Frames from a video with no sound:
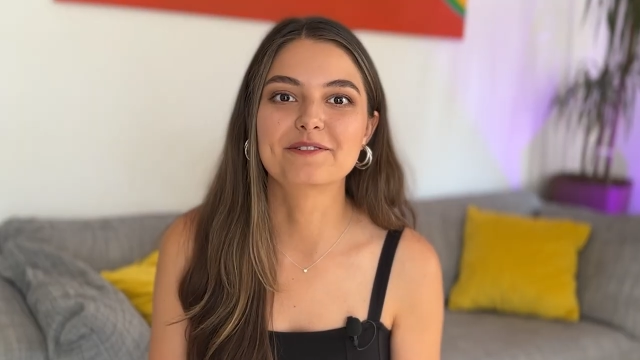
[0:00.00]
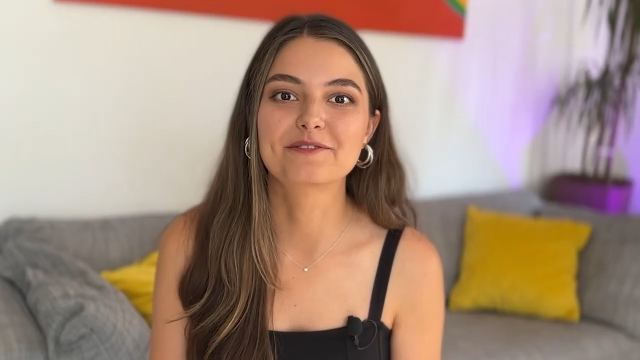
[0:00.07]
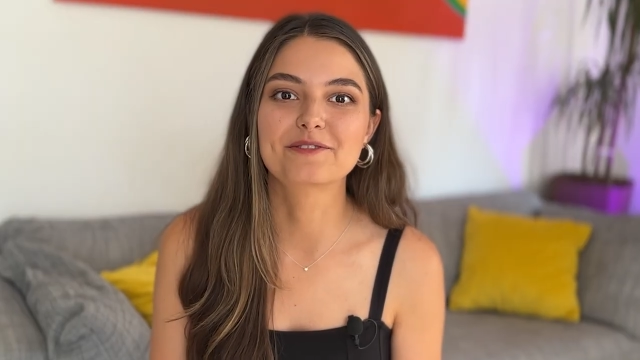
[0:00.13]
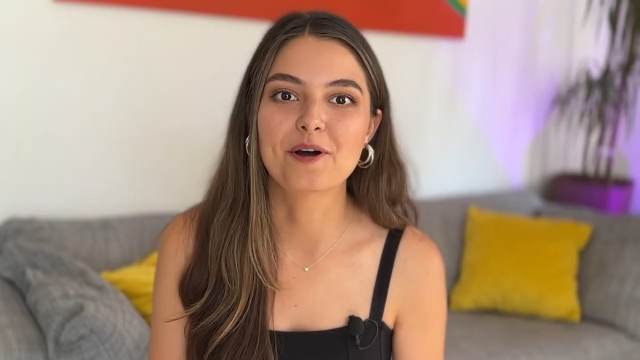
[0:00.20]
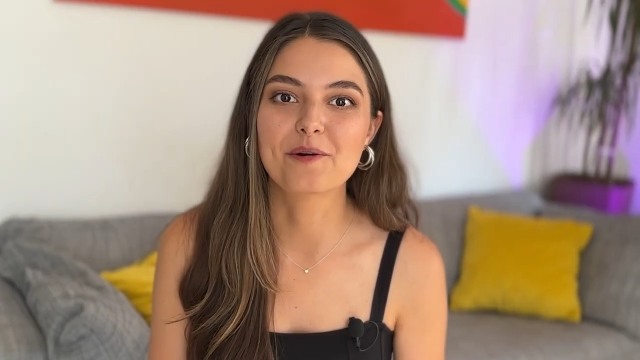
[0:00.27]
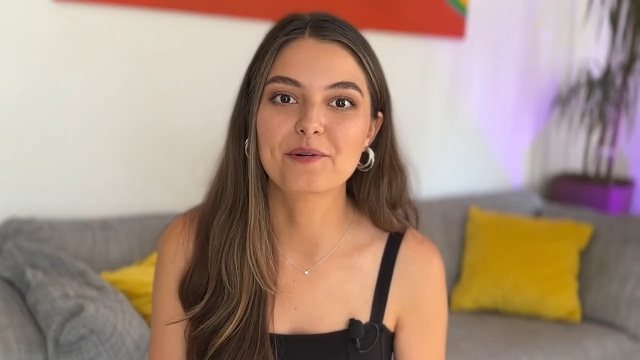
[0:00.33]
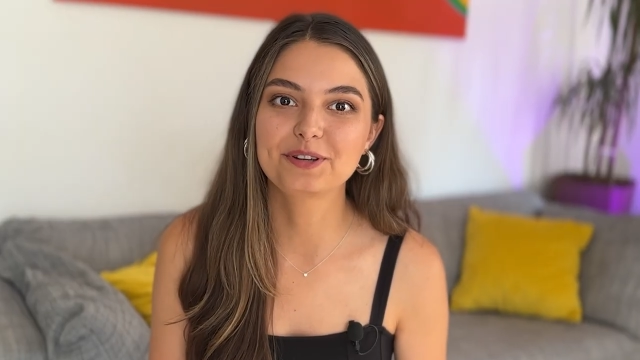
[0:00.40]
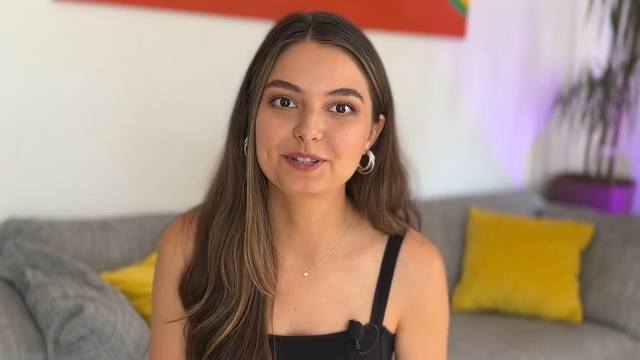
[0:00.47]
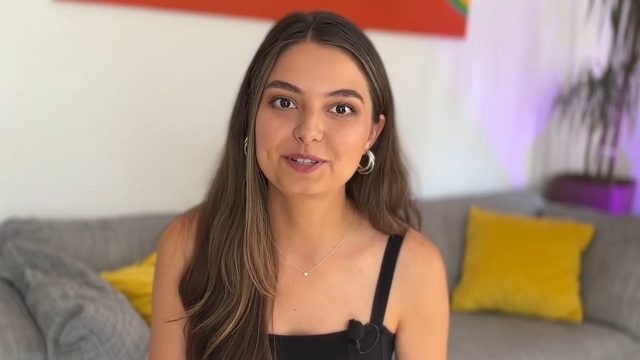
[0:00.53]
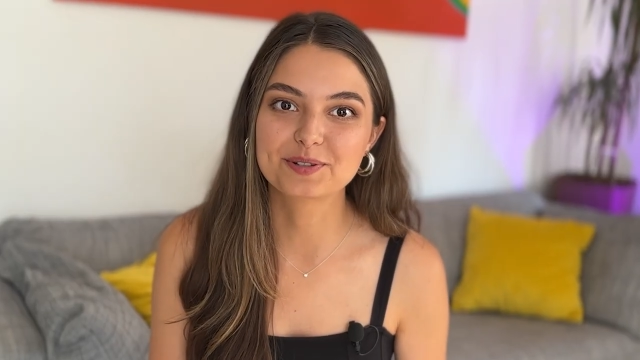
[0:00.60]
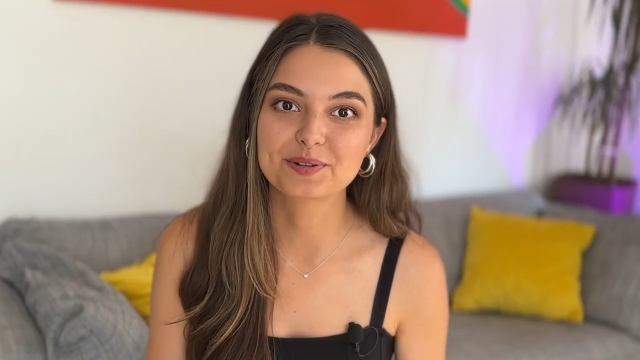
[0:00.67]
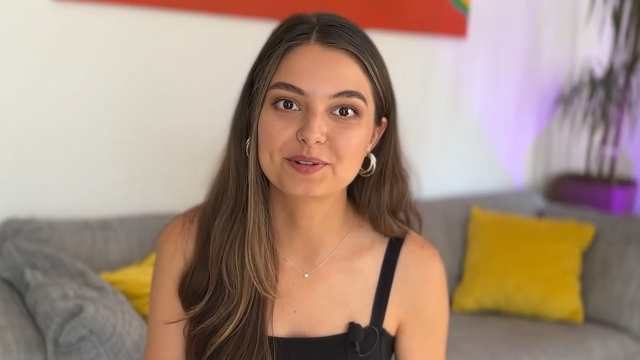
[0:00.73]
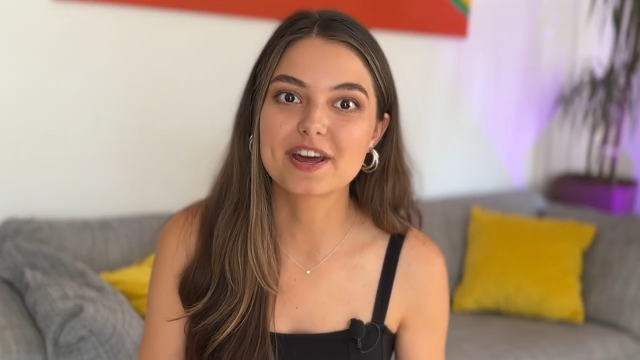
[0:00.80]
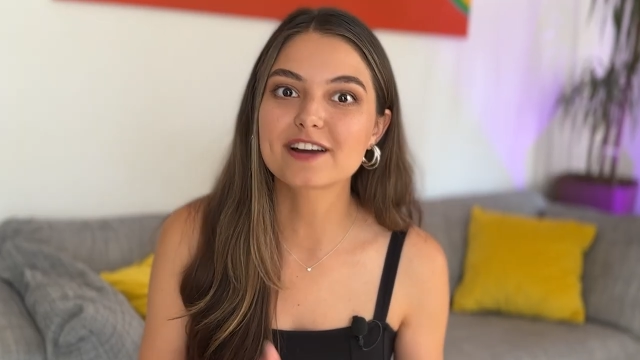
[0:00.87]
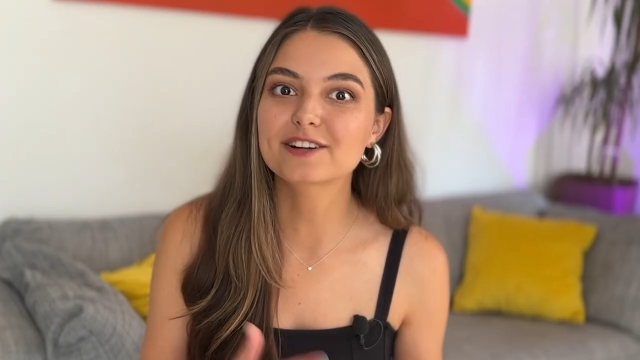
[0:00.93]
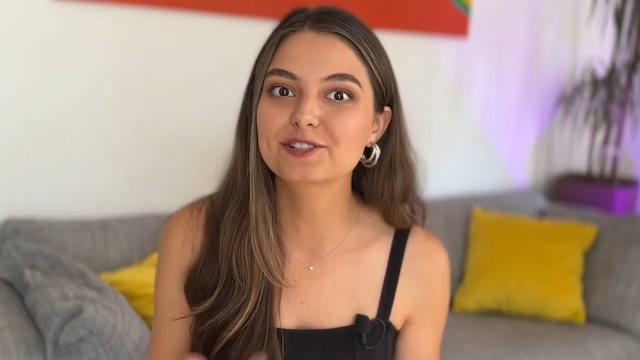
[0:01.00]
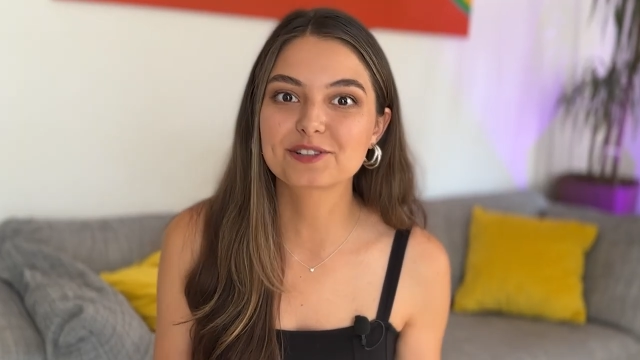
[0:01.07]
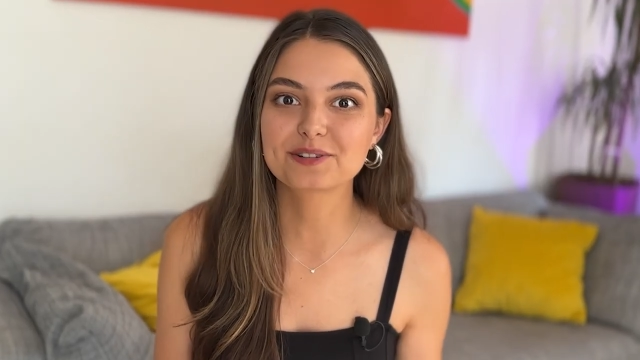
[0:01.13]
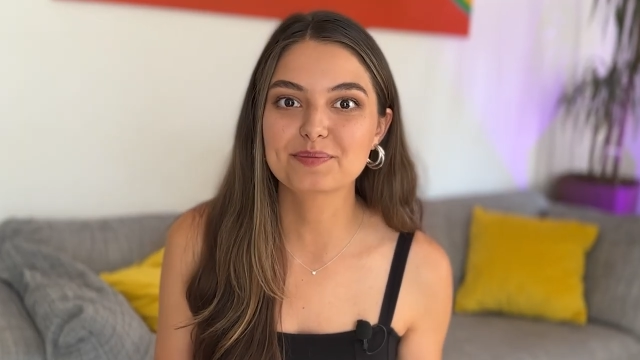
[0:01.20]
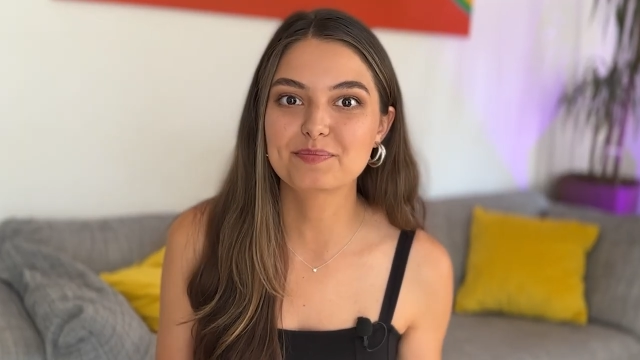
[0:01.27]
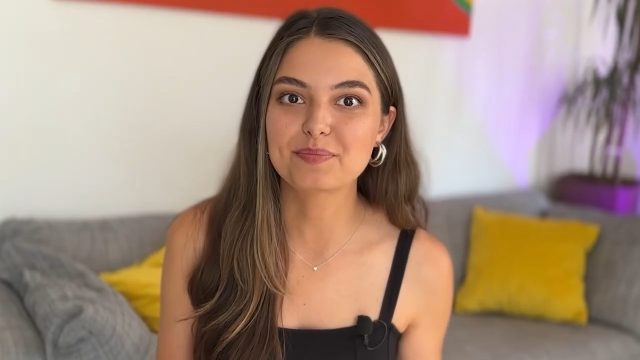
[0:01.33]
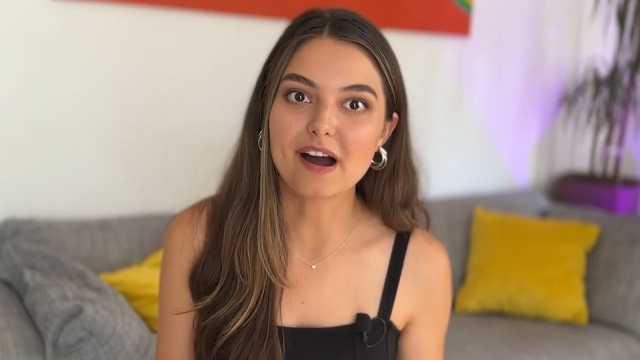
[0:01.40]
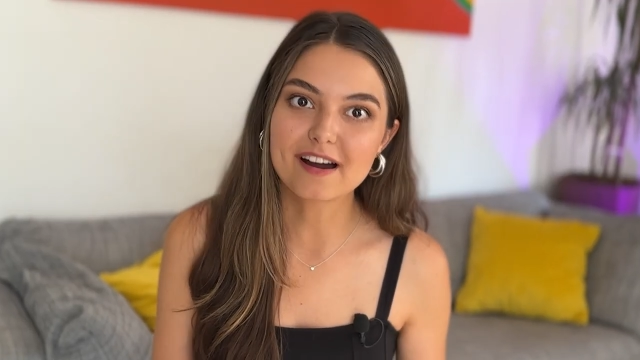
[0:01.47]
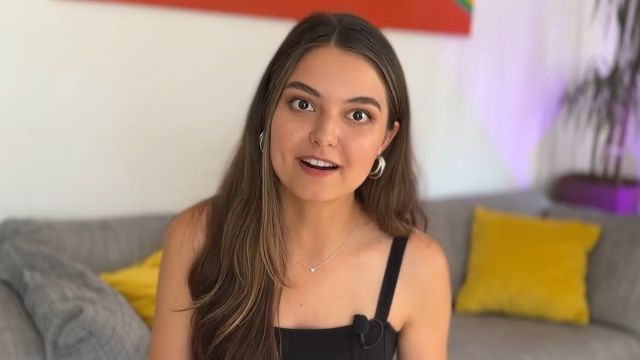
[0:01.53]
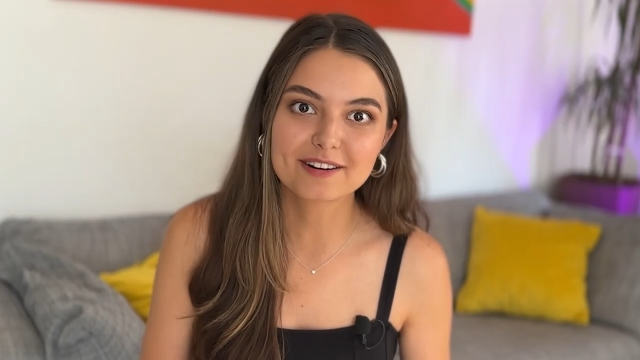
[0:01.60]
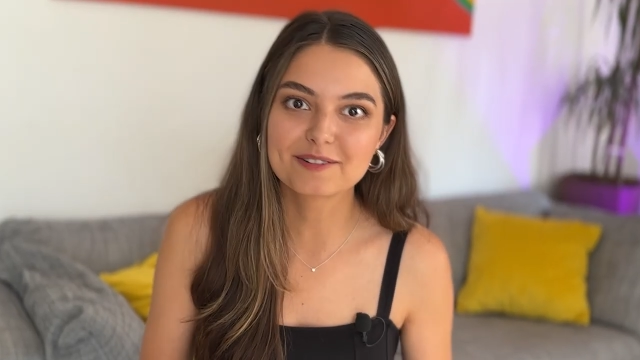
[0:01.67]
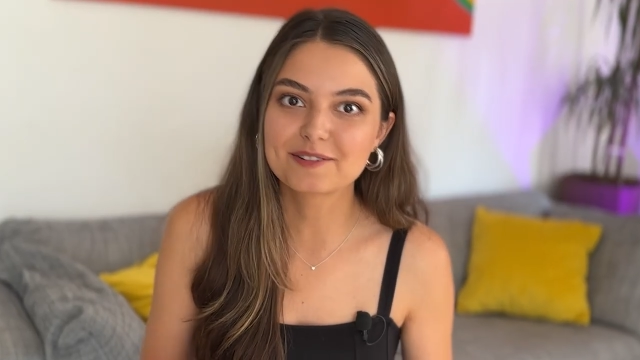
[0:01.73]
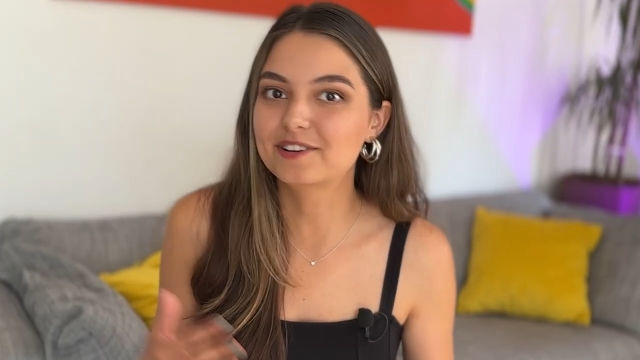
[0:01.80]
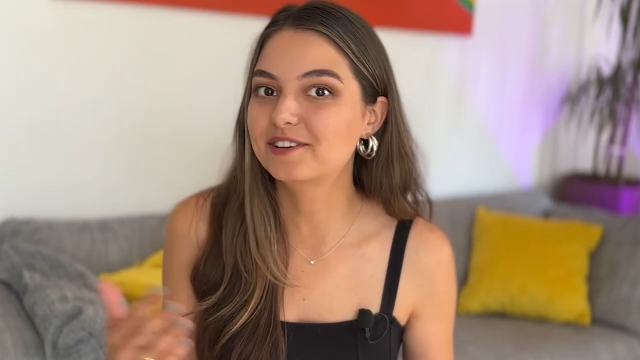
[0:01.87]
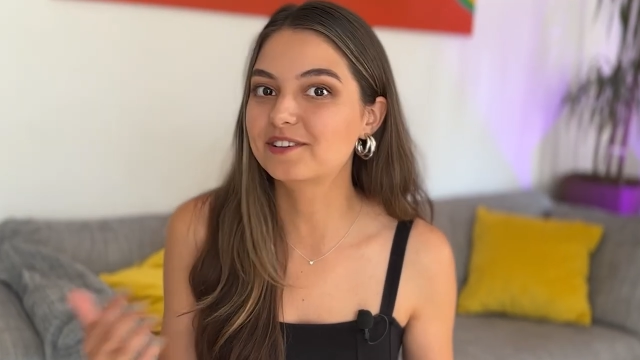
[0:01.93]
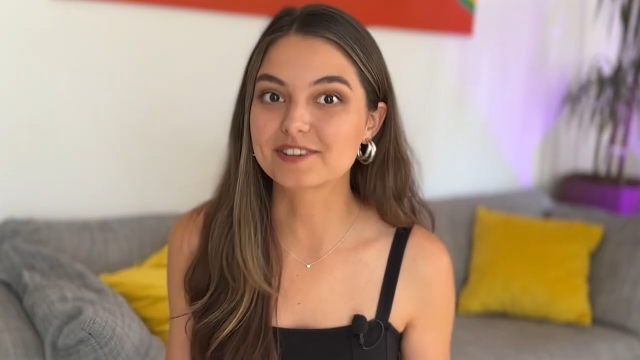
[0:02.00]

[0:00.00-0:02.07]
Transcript: of going to an actual bar or a